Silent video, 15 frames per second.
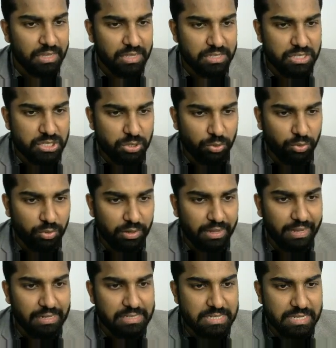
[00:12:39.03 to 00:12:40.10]
So
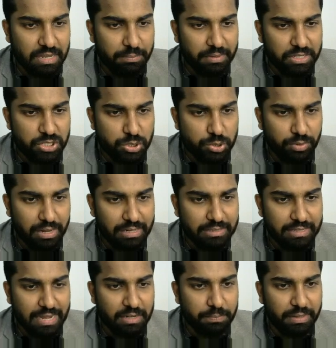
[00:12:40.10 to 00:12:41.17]
LCM is 12,
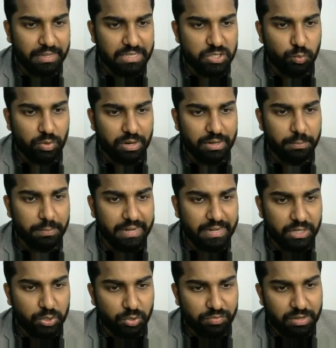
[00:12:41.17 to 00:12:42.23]
that means 1 by
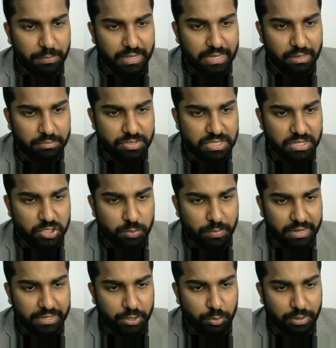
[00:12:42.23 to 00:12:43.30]
2 will become 6
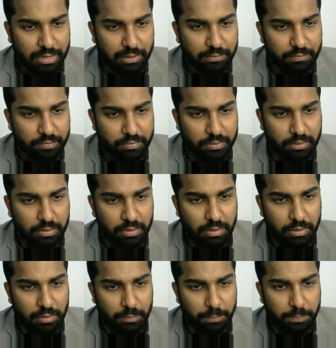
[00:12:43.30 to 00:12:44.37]
by 12
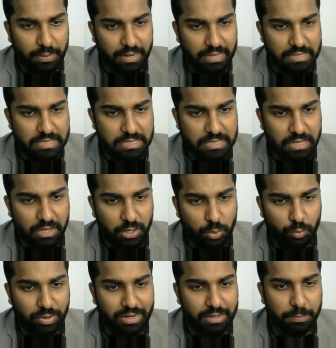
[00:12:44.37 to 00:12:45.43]
plus
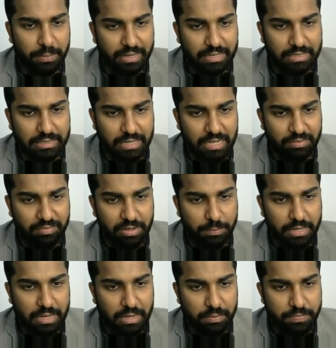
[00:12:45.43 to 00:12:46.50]
1 by 3 will
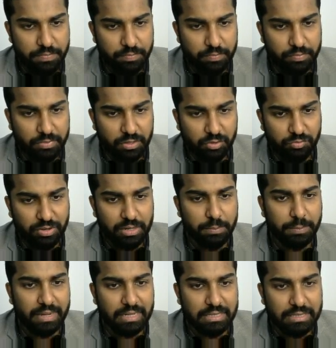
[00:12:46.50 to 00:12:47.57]
become 4
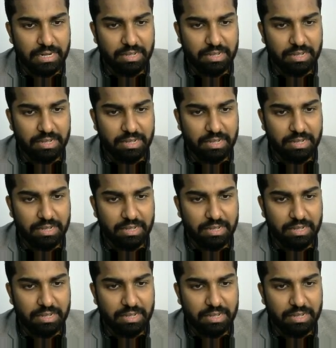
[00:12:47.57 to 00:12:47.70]
by